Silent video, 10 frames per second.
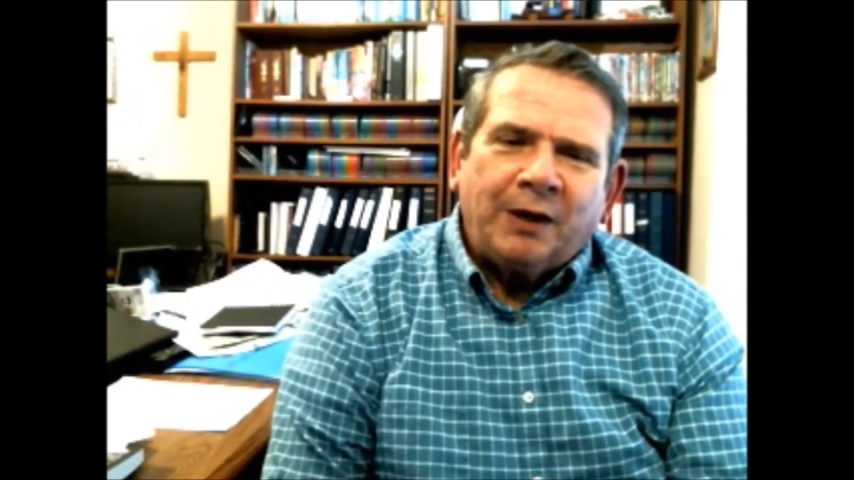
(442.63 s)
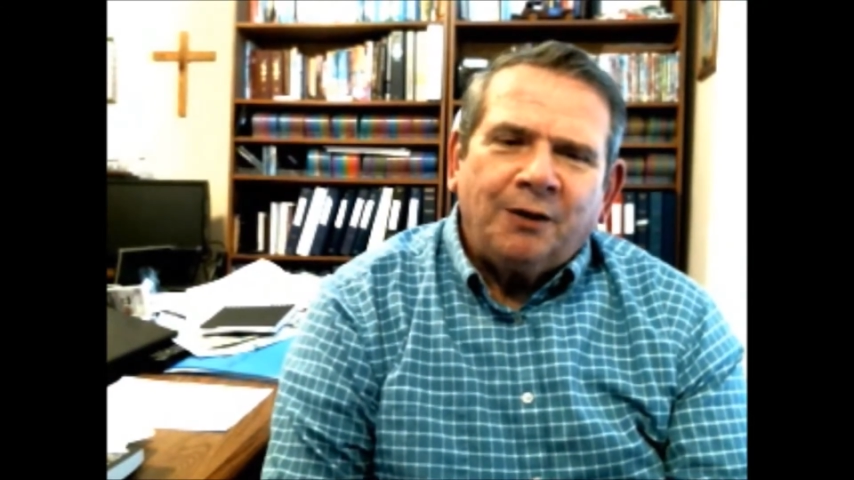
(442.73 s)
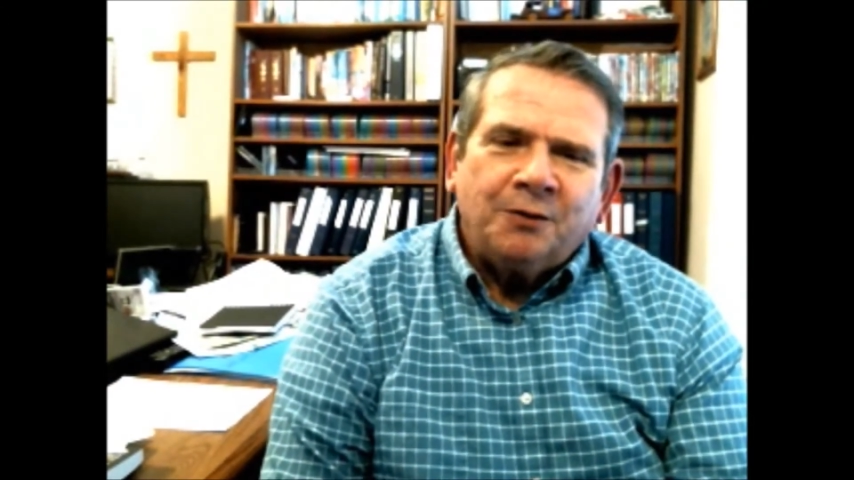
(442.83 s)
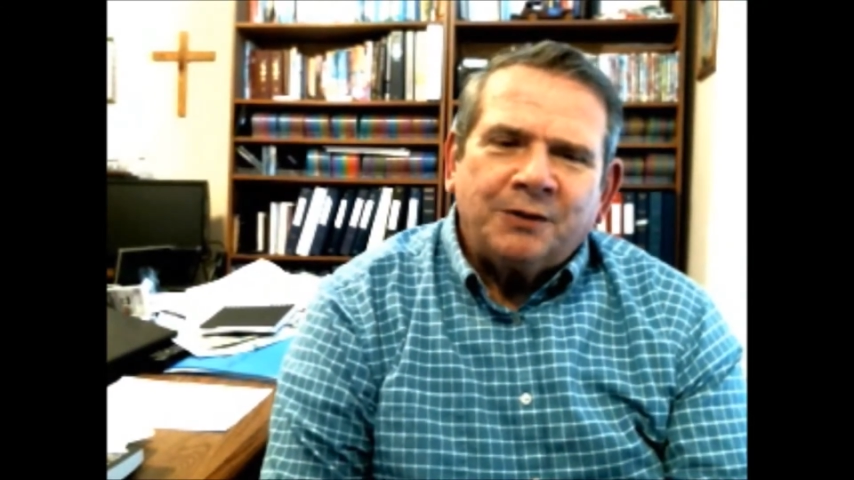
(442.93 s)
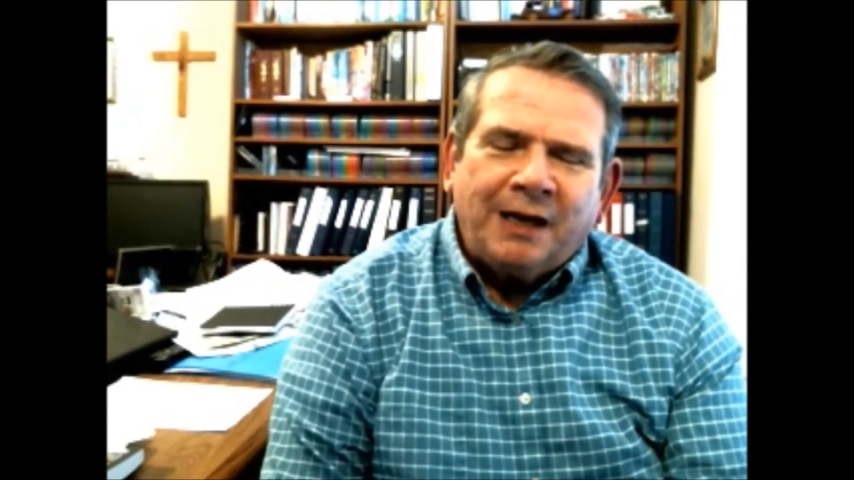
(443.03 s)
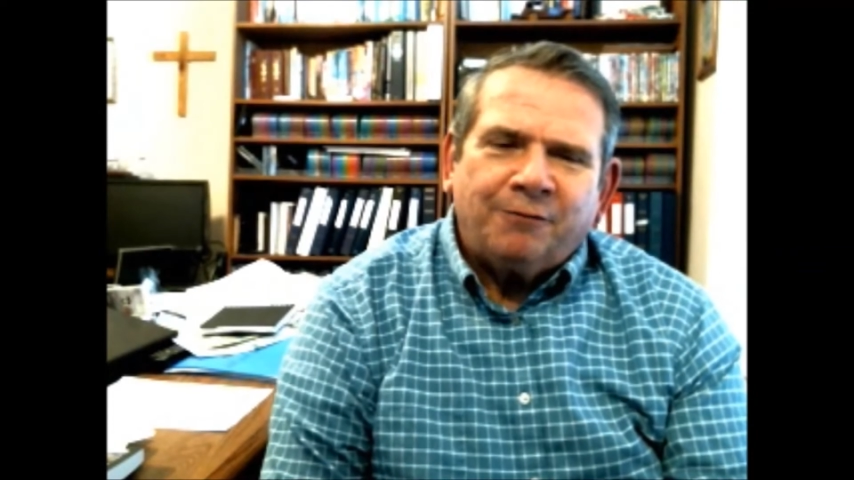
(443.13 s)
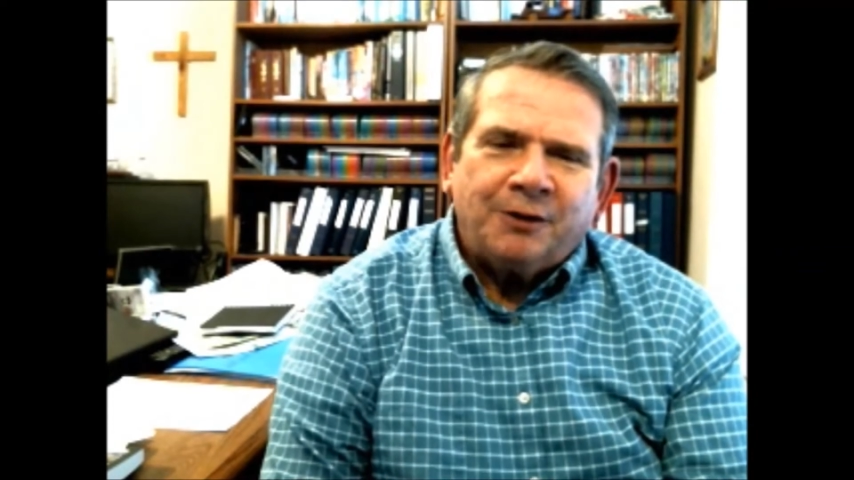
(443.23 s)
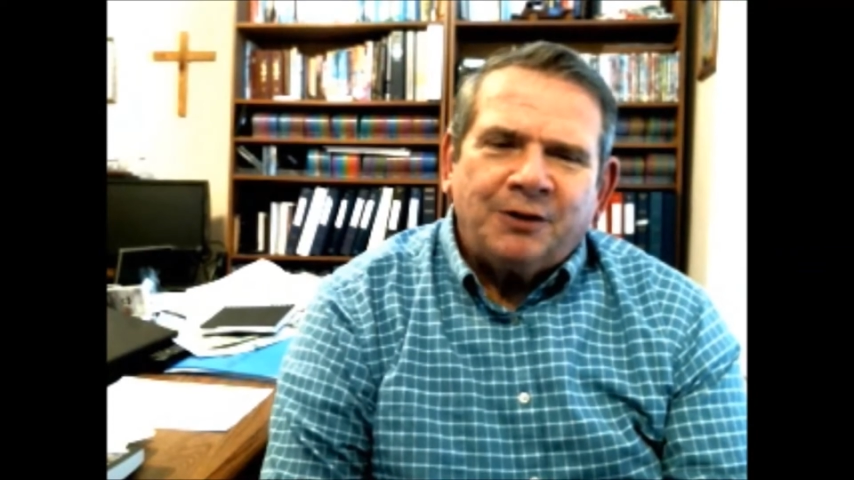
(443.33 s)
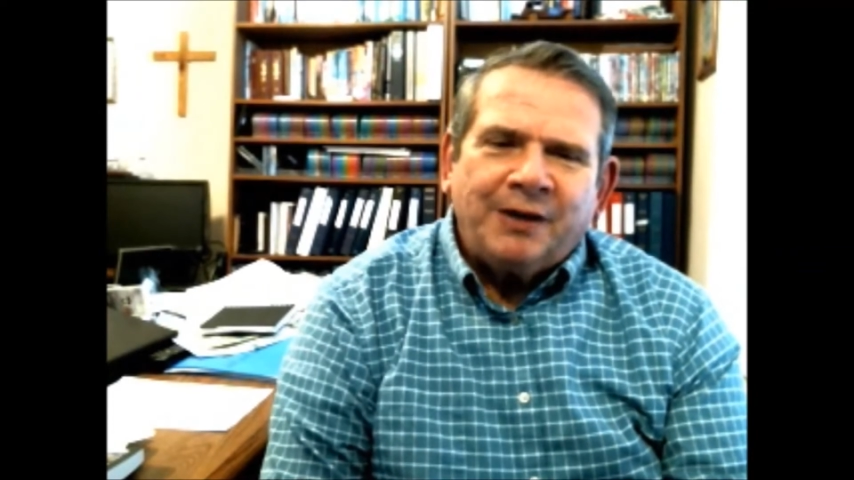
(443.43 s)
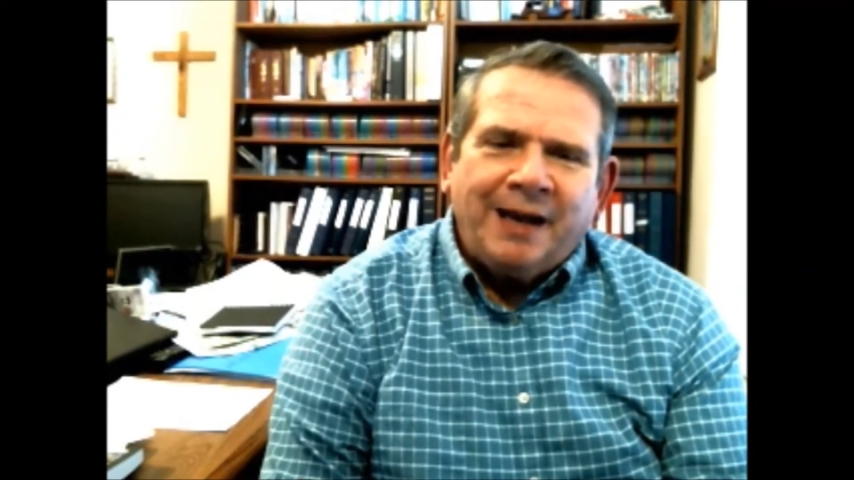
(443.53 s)
close out
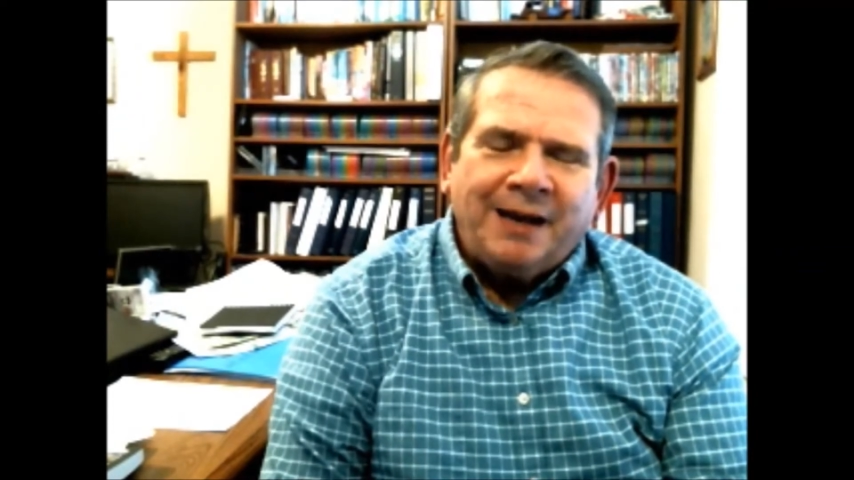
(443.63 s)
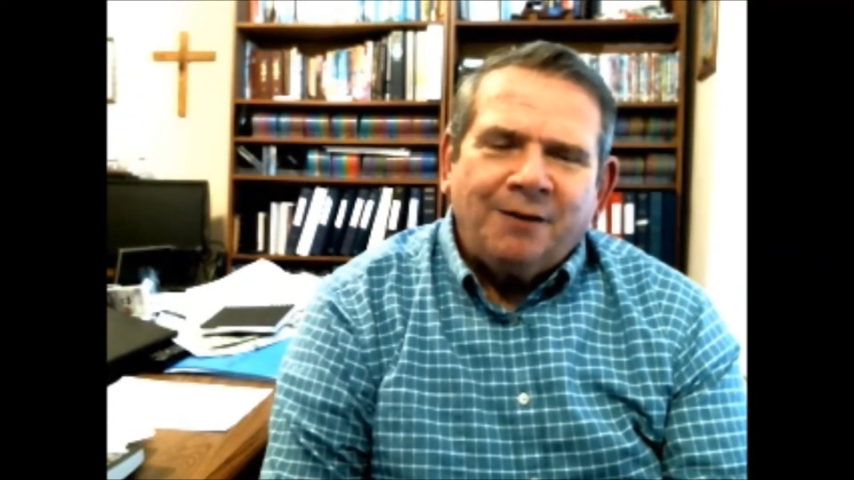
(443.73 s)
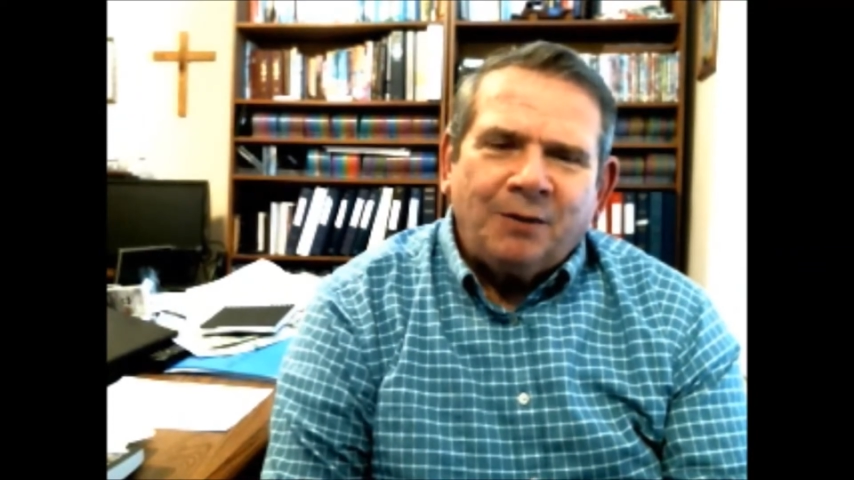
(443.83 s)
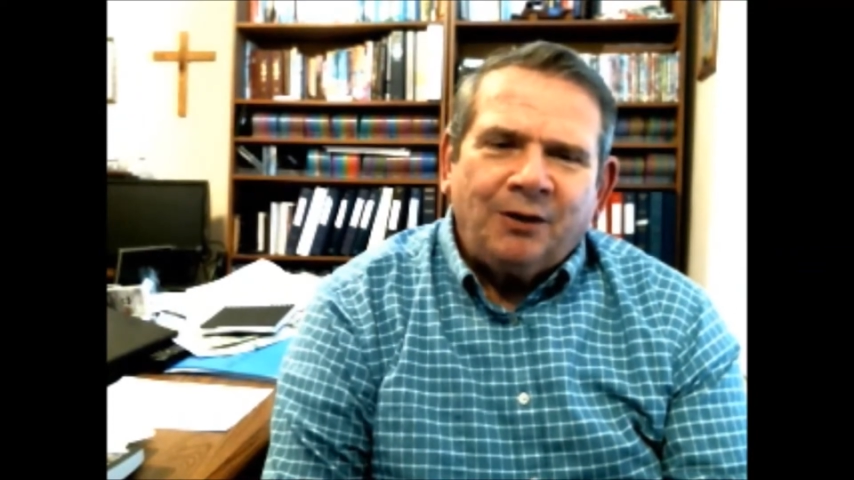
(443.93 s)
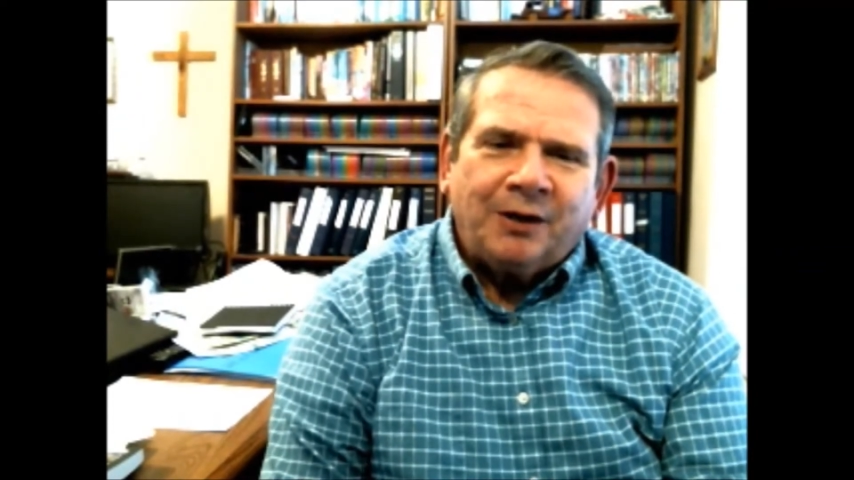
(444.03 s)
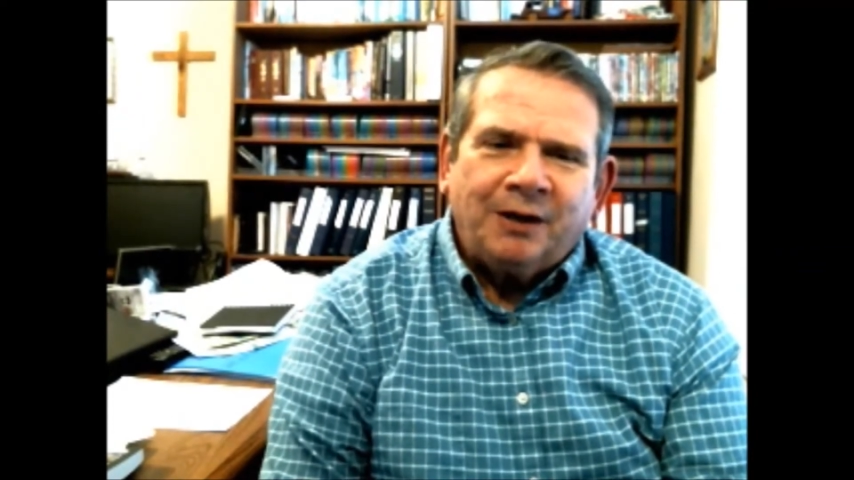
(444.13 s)
for today and we look